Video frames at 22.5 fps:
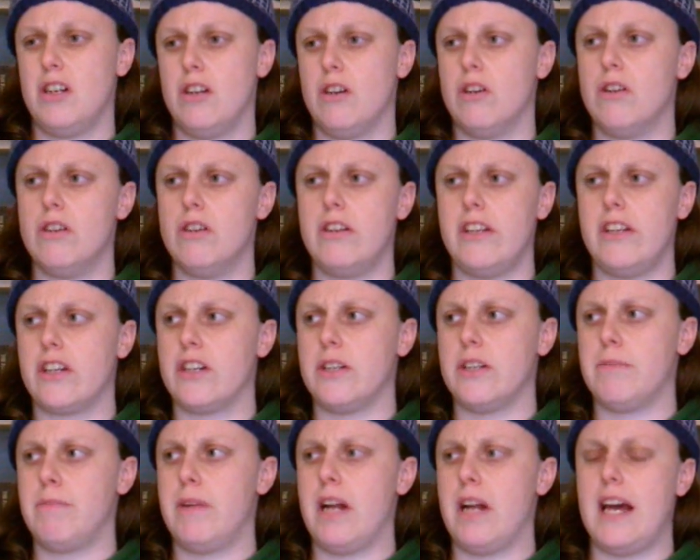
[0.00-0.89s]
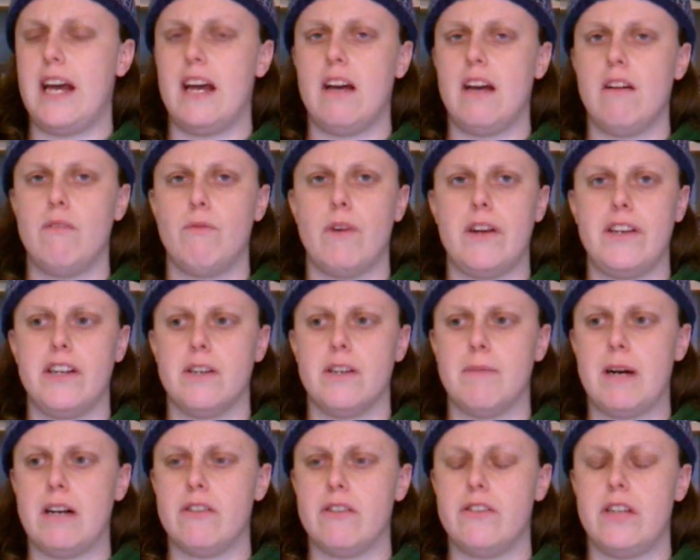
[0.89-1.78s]
or you could play it when you're
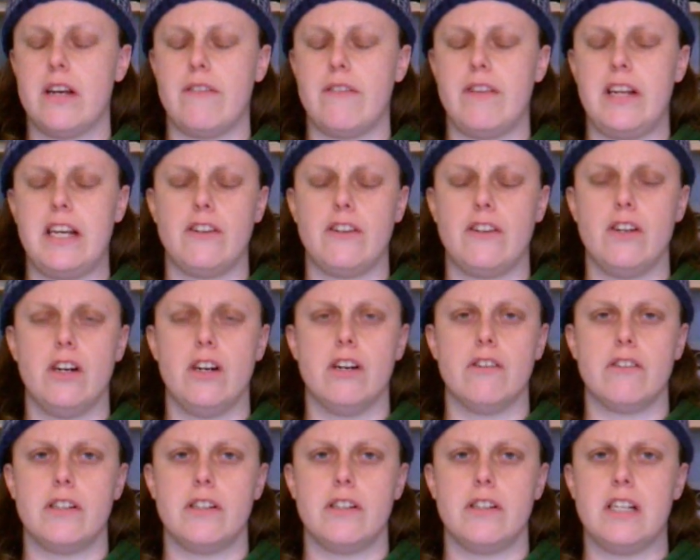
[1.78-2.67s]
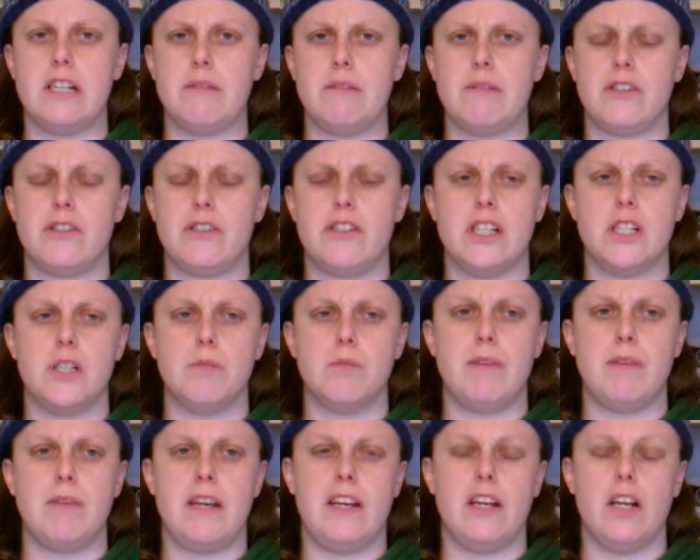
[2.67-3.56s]
about 70 years old and it would still
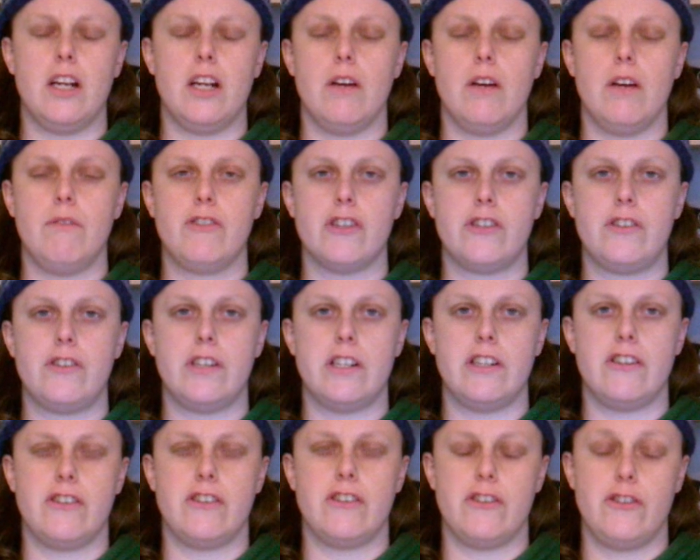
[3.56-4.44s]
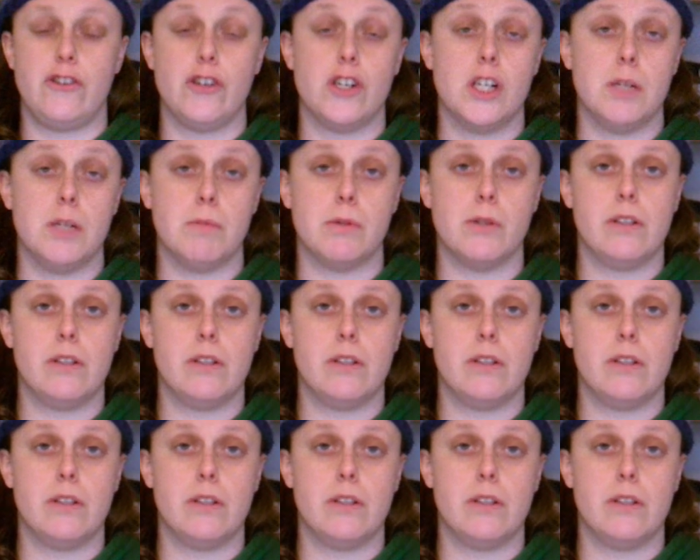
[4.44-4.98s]
be, you know, just as enjoyable.